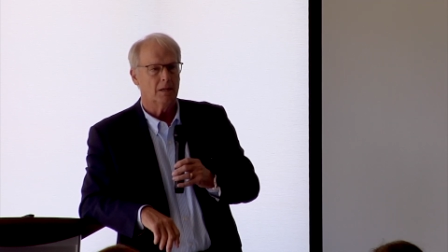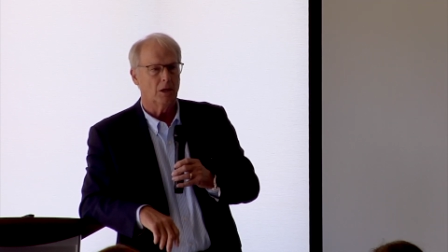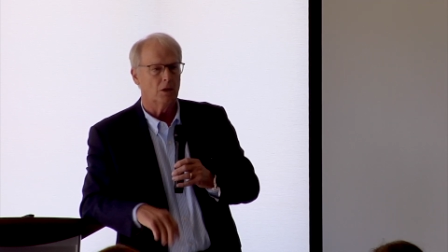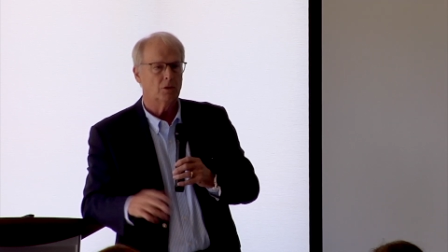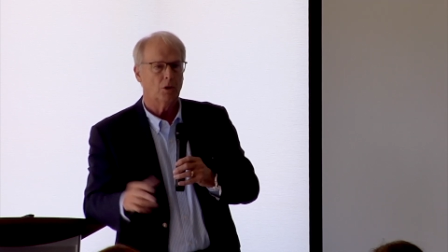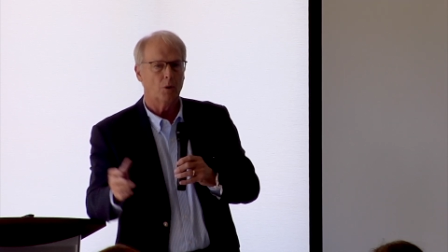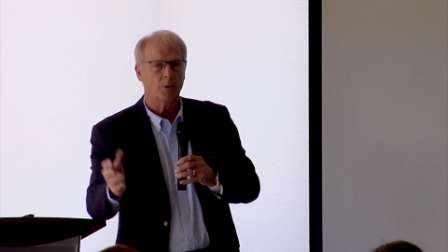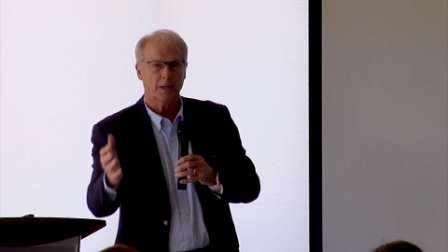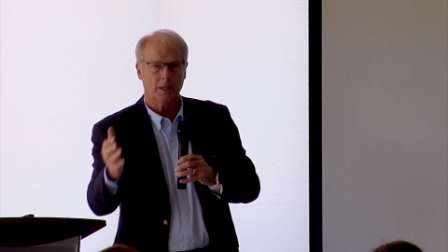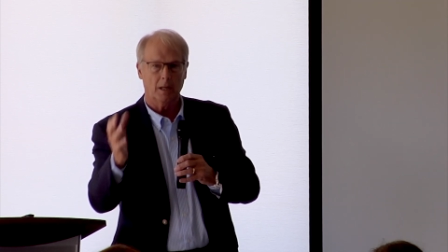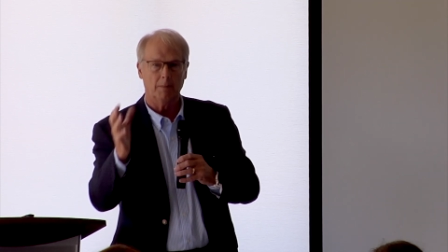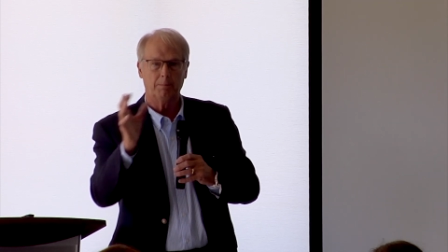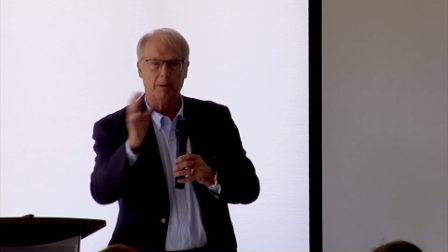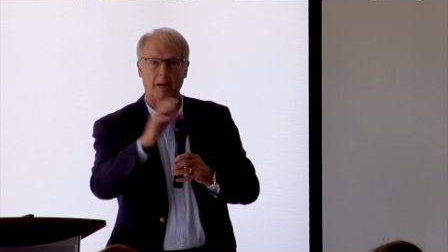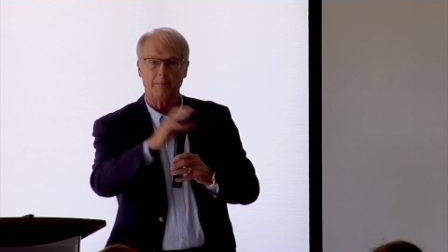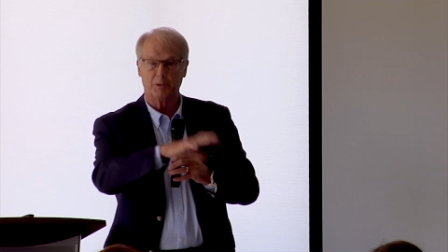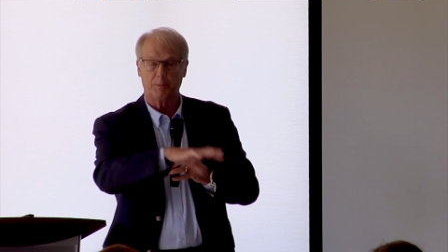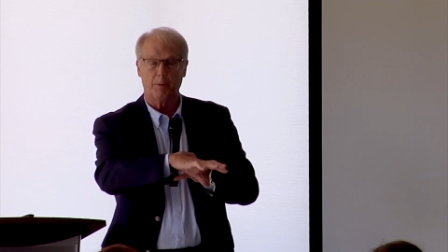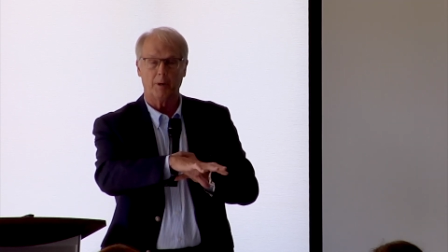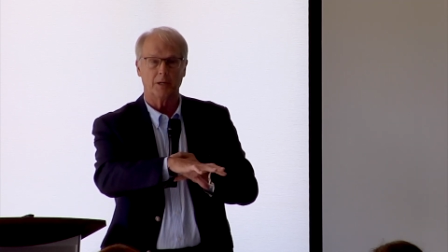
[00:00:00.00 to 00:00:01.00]
No, in
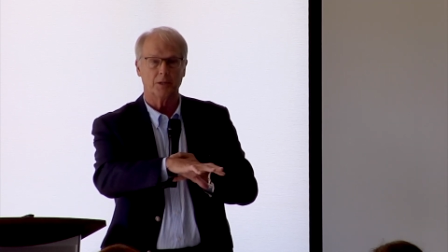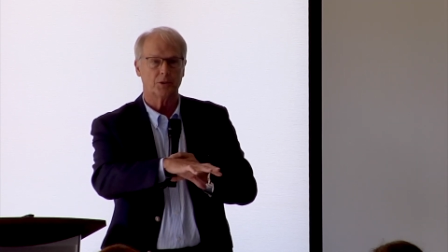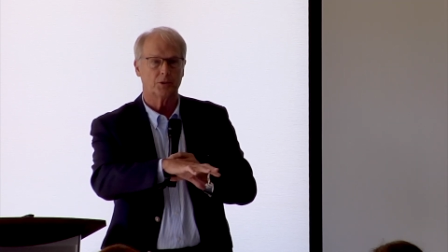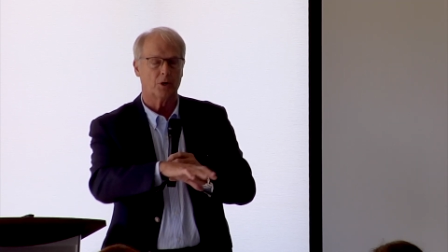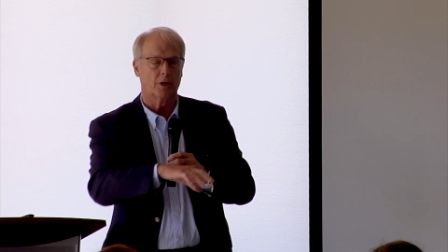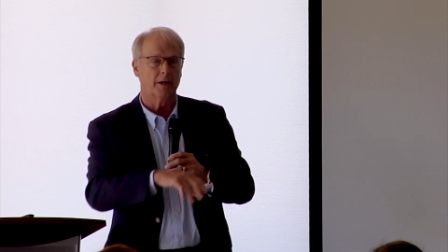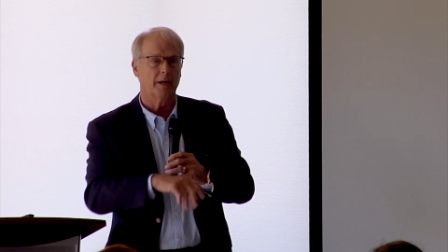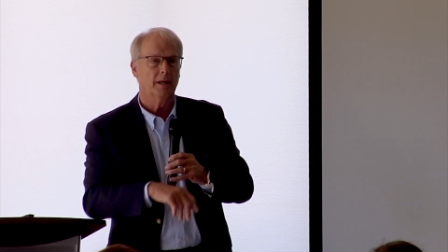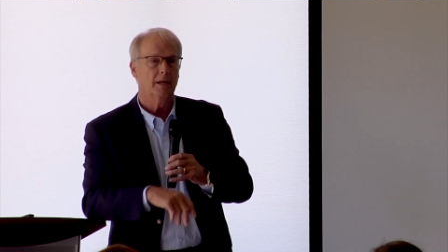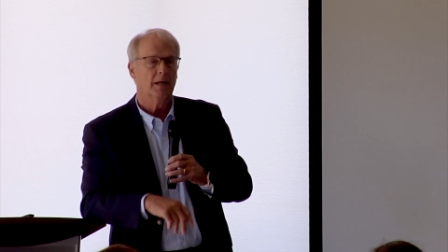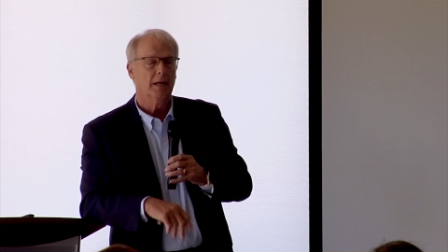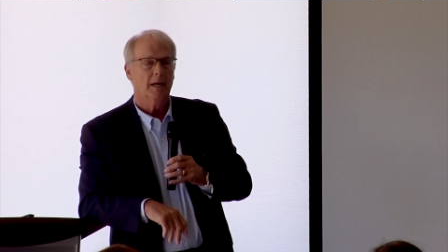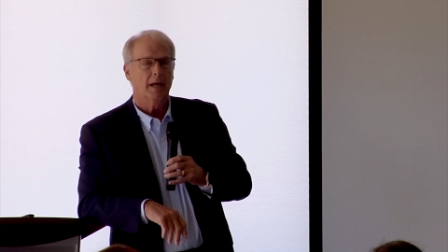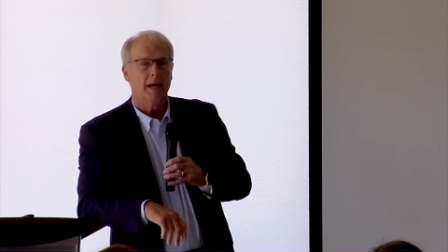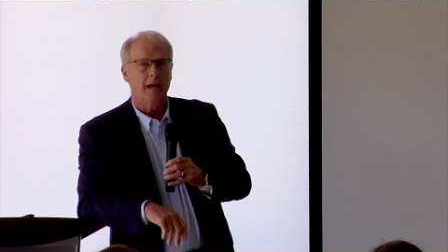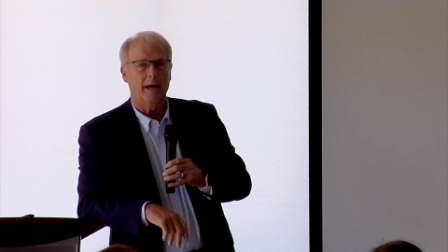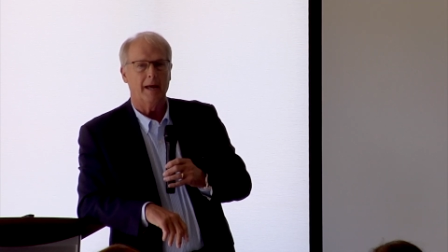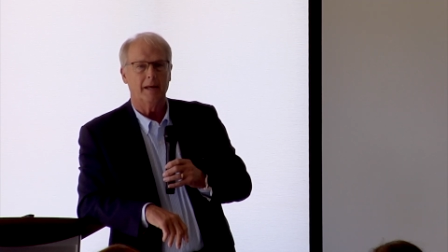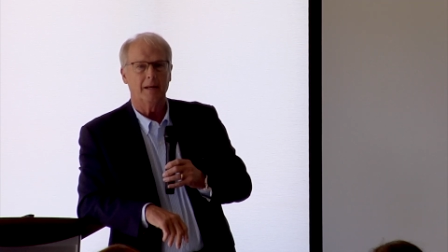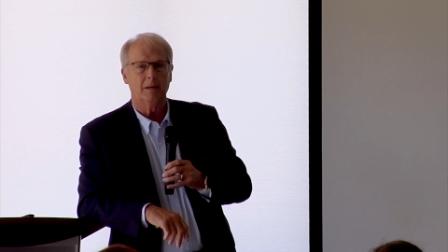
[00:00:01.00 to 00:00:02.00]
Palm Springs, sorry.
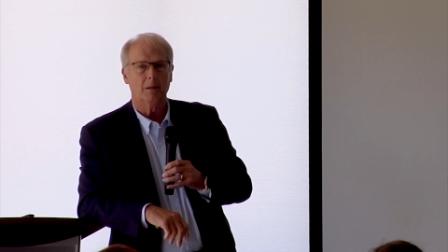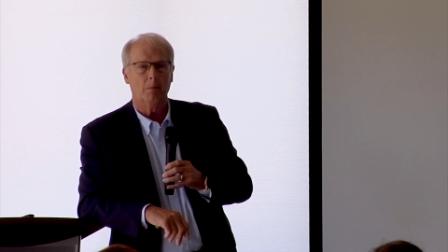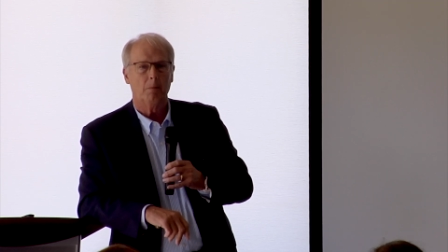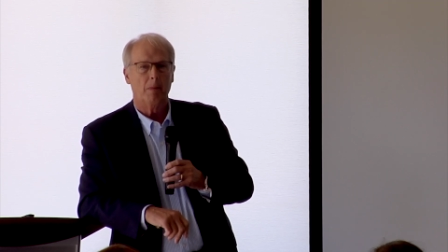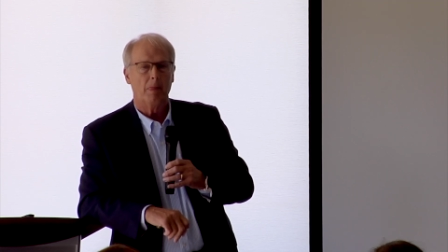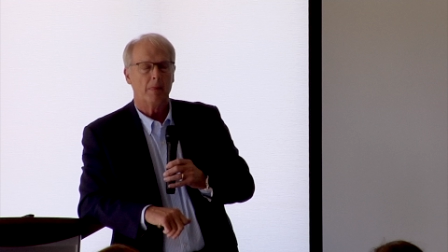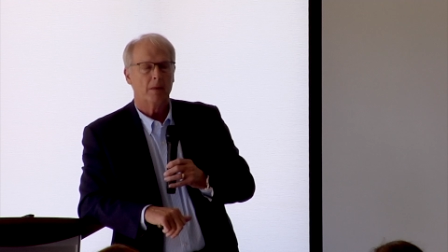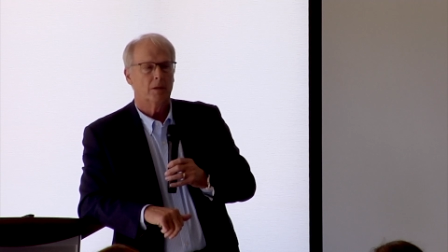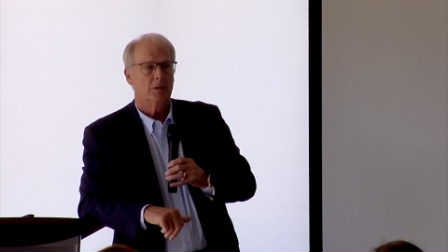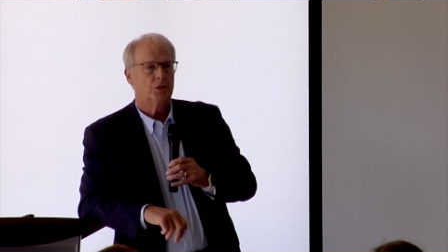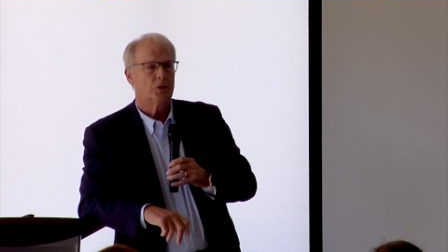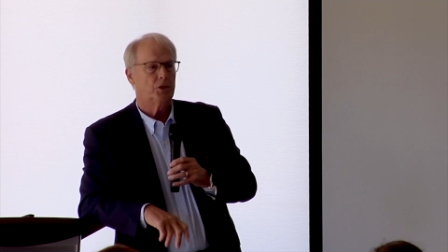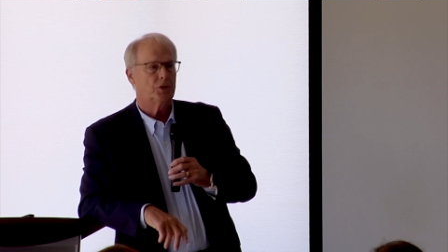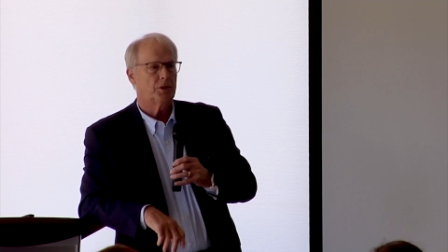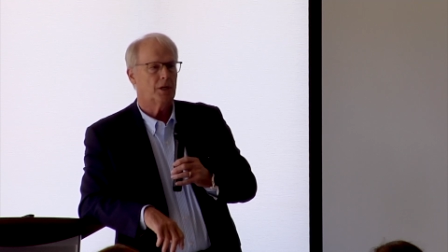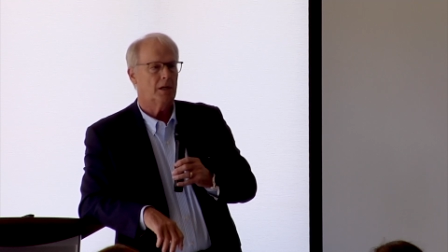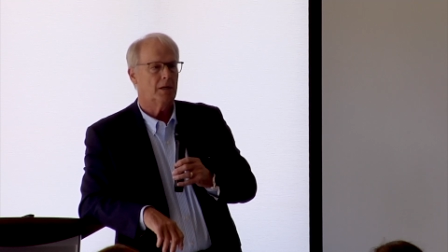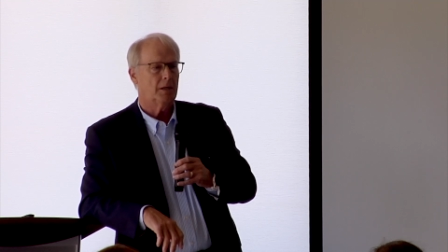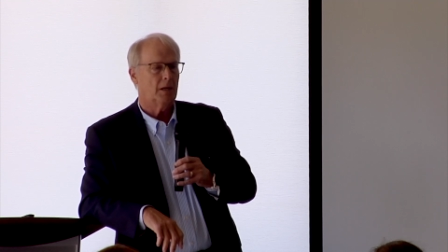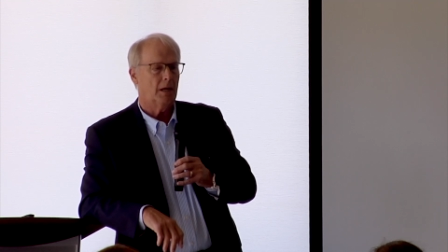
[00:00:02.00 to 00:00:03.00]
And she
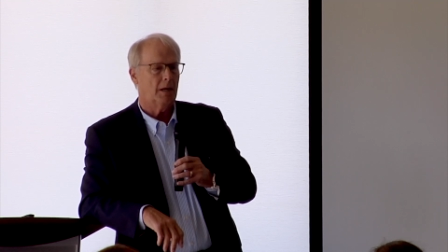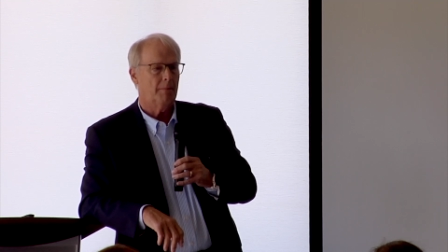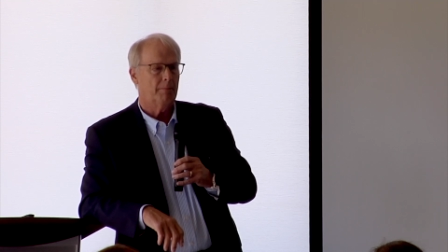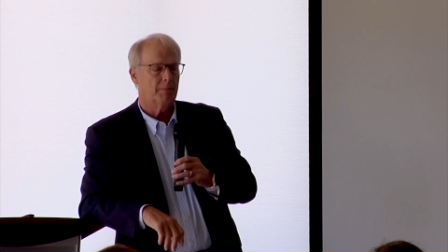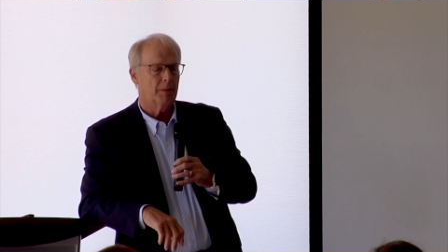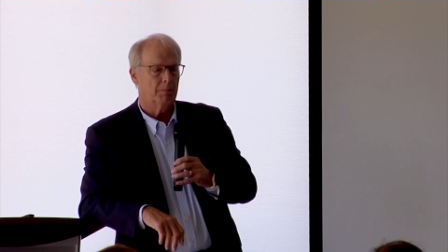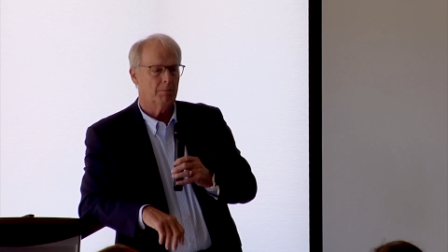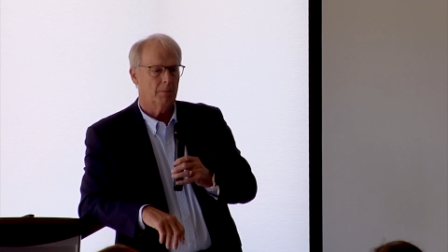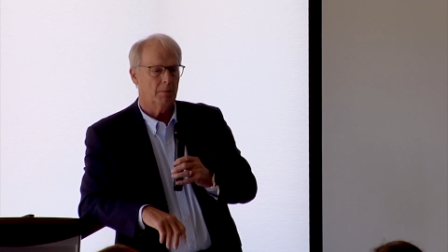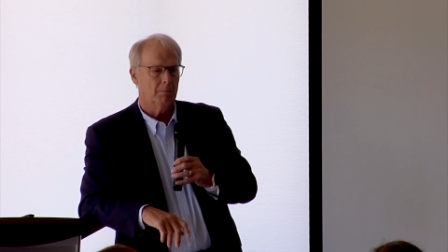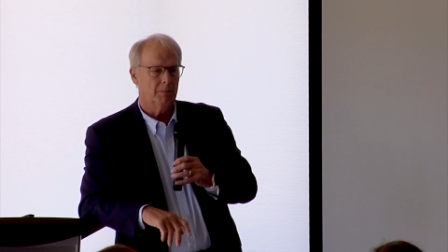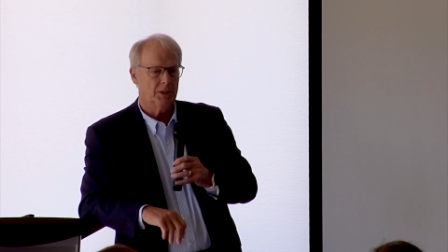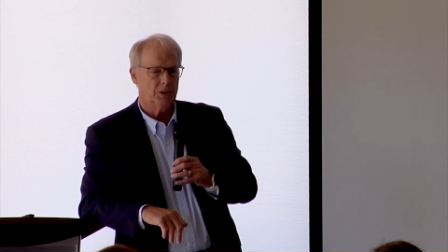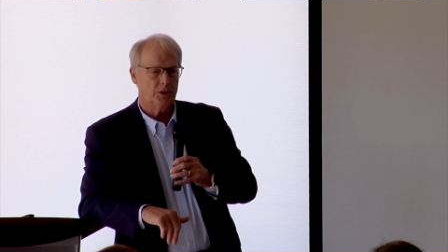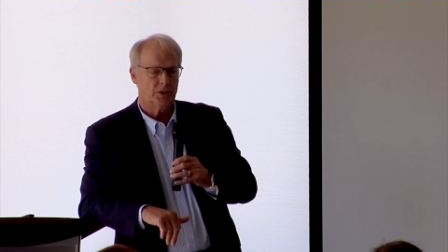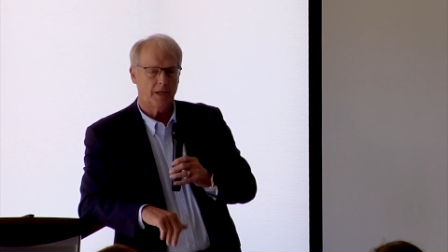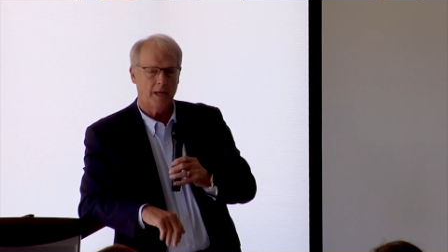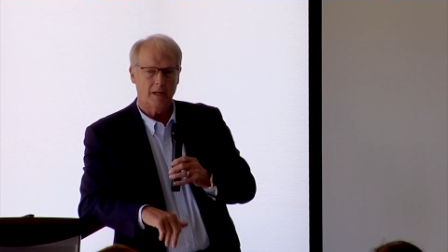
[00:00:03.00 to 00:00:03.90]
said, Mrs.